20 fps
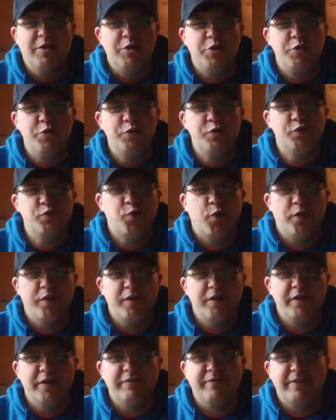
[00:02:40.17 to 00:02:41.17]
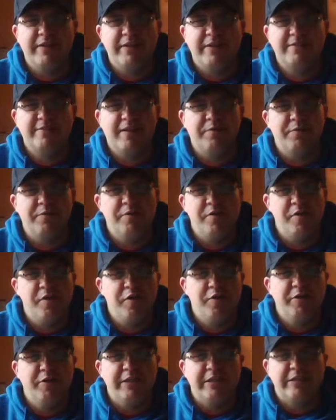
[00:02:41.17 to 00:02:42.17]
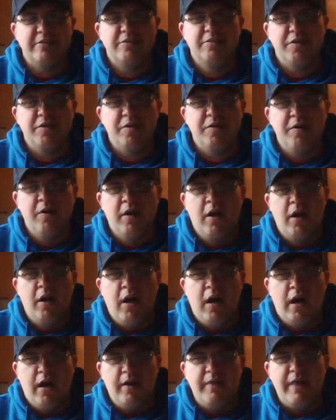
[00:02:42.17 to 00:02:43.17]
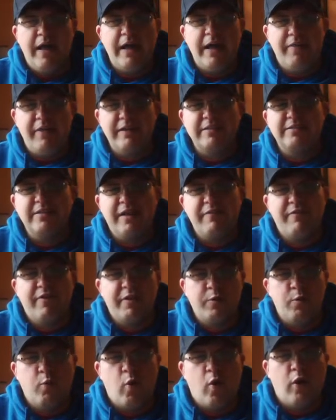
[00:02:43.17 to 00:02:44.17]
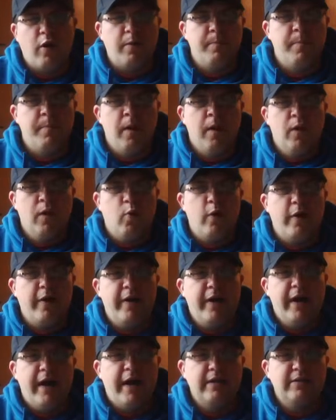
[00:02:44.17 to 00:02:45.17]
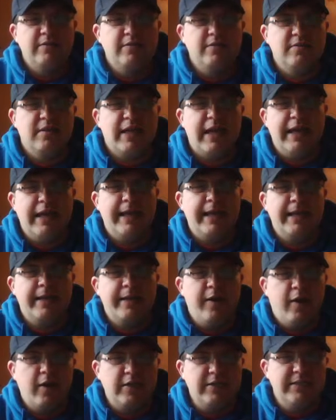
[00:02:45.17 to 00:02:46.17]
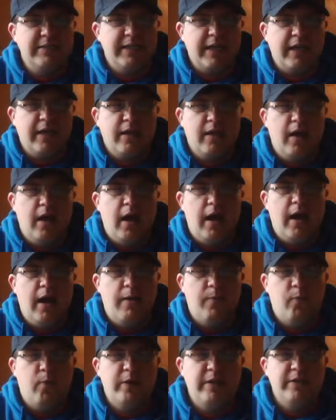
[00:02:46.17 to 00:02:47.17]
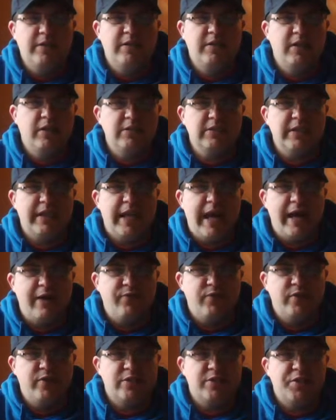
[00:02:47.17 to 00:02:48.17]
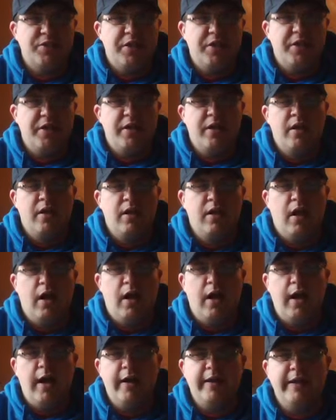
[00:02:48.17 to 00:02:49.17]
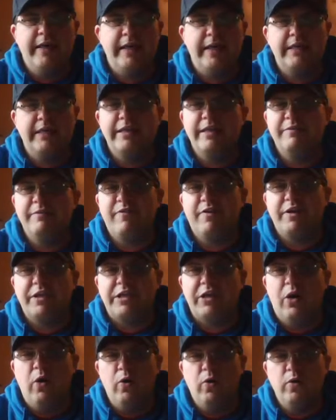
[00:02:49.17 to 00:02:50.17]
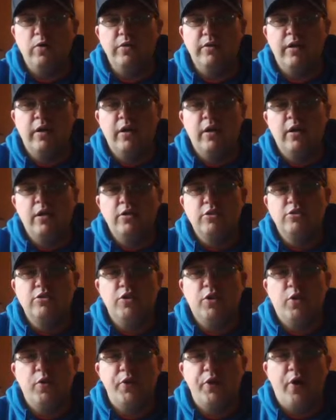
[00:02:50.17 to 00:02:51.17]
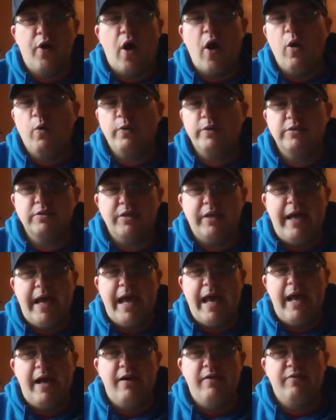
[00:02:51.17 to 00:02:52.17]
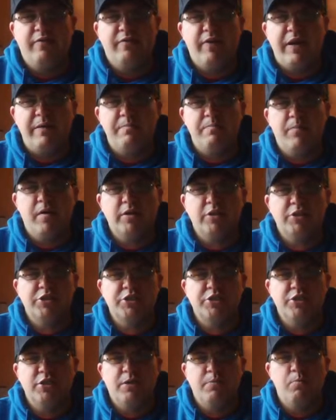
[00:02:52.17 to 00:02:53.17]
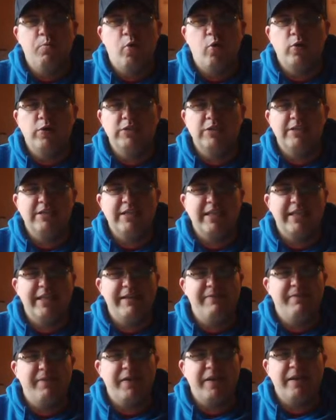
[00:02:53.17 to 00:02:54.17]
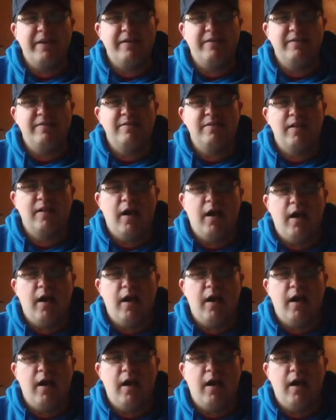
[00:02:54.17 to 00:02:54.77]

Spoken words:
newsworthy if it gets down to the 30s. So that they stay very warm, whereas the Canadian Arctic, when it doesn't have the sun, it can get very cold. So you're always going to have a much more significant